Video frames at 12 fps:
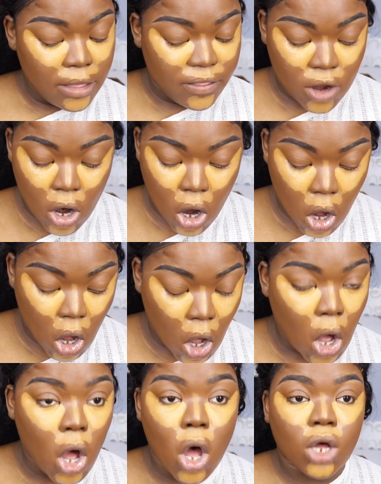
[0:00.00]
They're
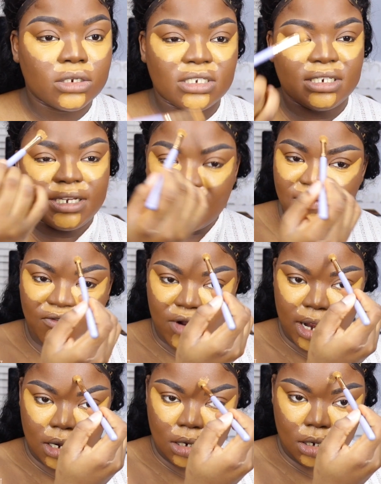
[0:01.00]
all
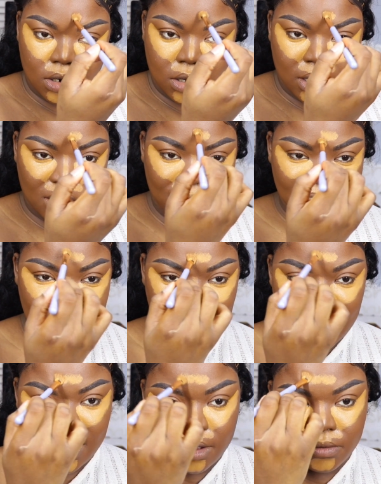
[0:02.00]
different. You know what I'm
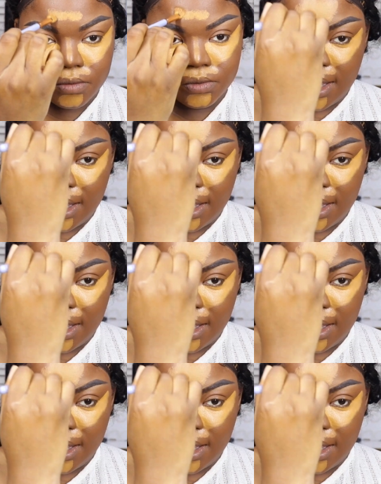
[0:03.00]
saying?